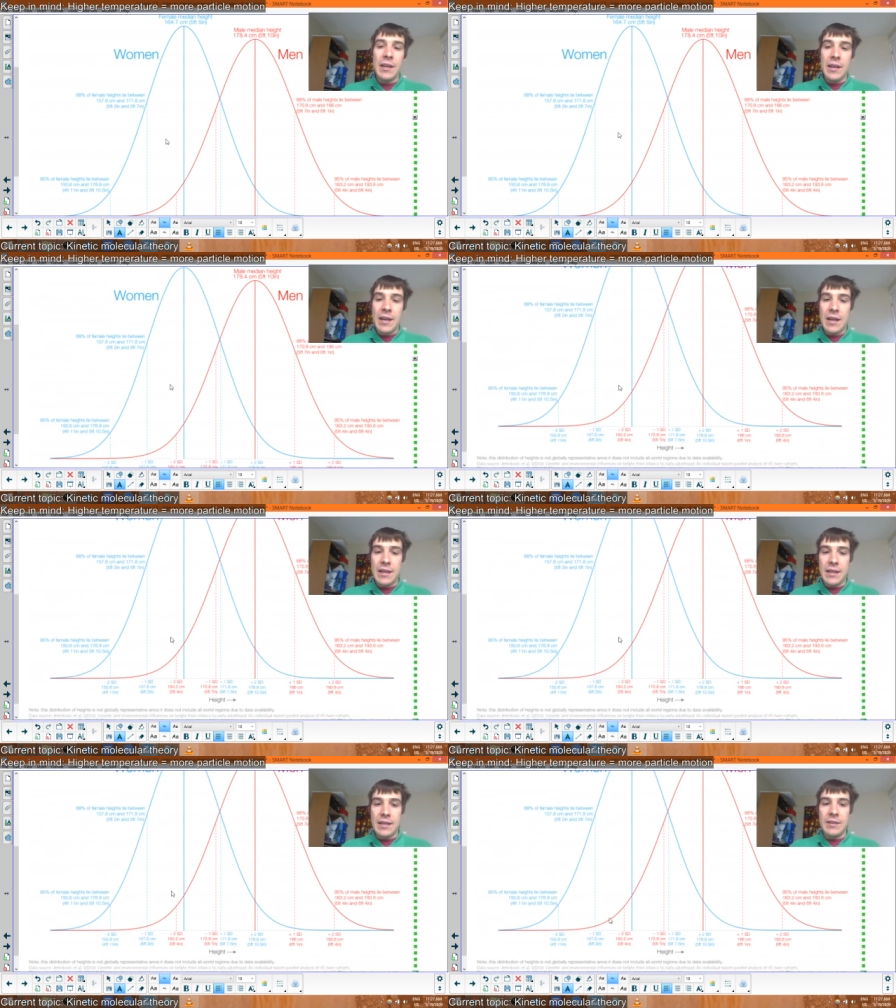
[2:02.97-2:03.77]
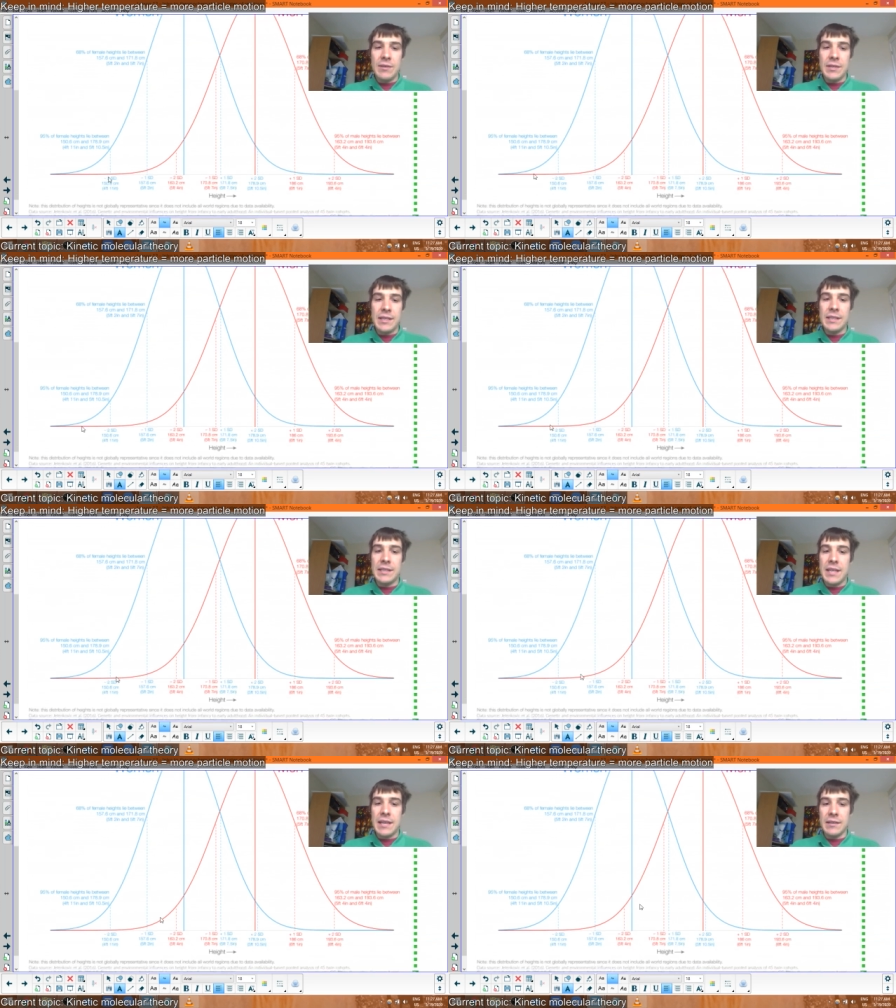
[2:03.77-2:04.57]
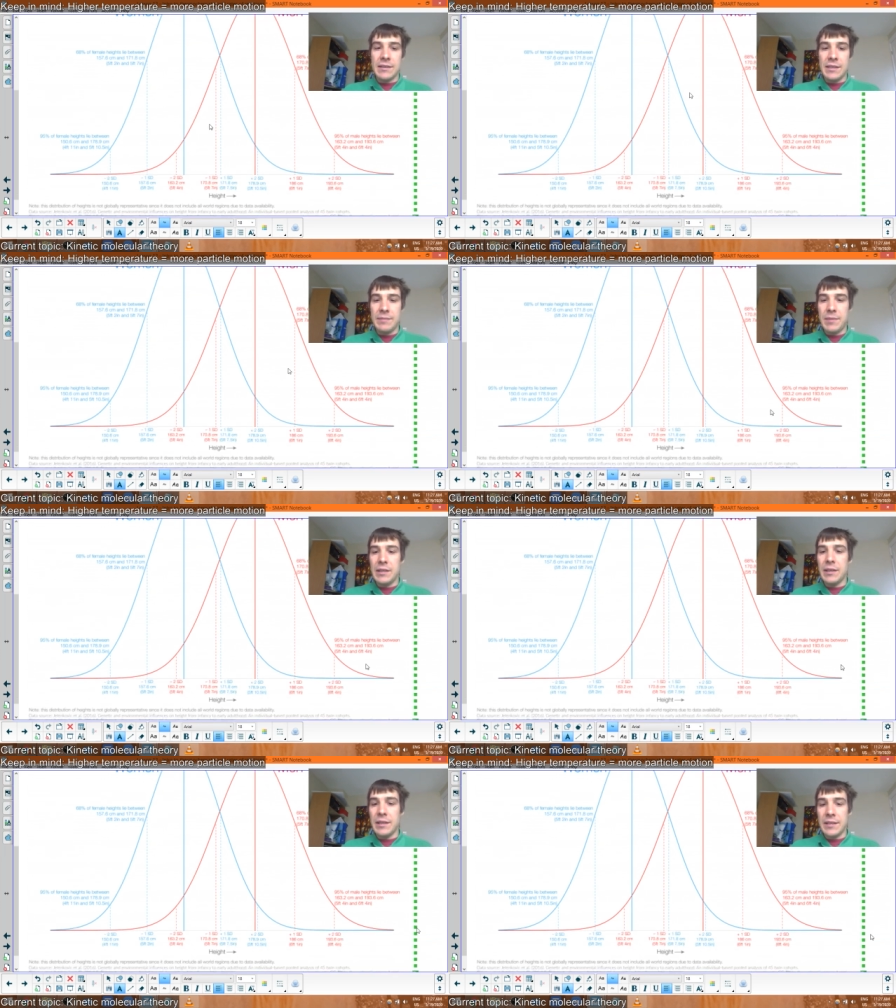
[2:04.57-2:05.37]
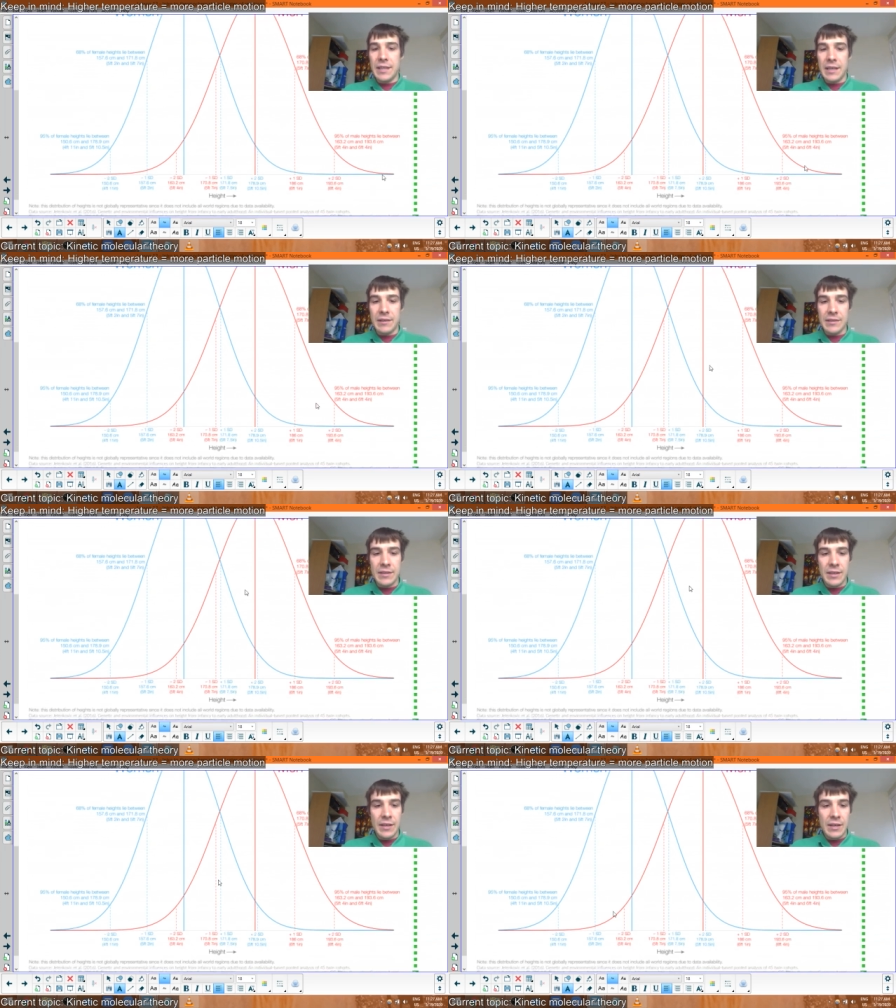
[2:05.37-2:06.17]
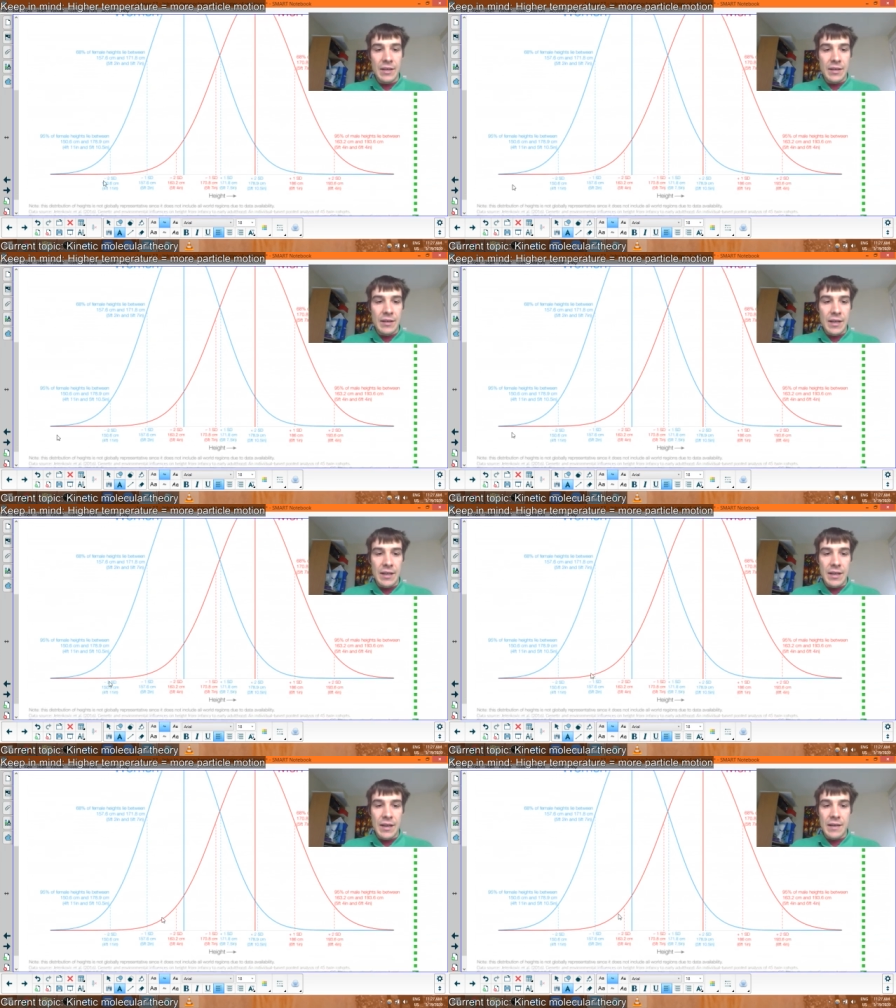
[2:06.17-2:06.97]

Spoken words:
And notice these tails, these big long tails, right?